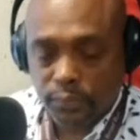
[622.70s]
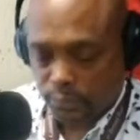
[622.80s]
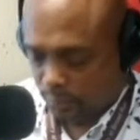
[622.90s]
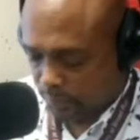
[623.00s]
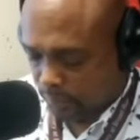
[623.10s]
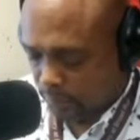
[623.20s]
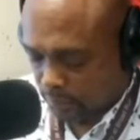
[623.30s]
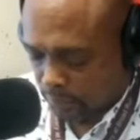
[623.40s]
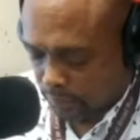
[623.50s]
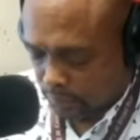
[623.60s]

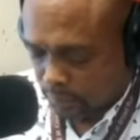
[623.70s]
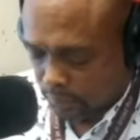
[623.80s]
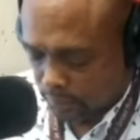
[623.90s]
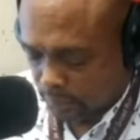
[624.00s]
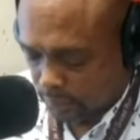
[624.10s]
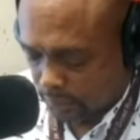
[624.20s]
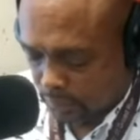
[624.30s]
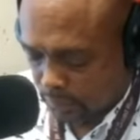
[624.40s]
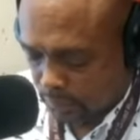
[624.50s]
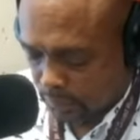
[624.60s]

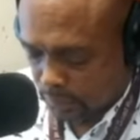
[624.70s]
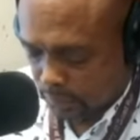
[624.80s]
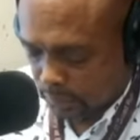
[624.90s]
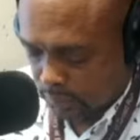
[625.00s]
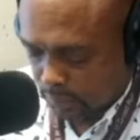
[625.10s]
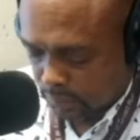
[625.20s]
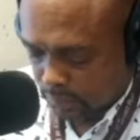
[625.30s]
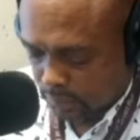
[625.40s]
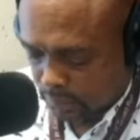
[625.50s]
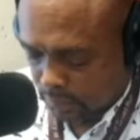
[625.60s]

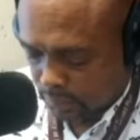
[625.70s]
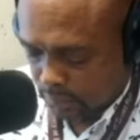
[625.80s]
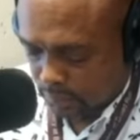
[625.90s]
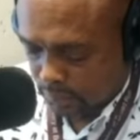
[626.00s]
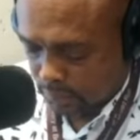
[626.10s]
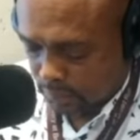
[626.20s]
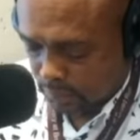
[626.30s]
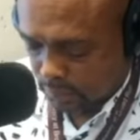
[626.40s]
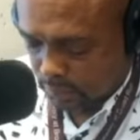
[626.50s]
The person shown says nothing.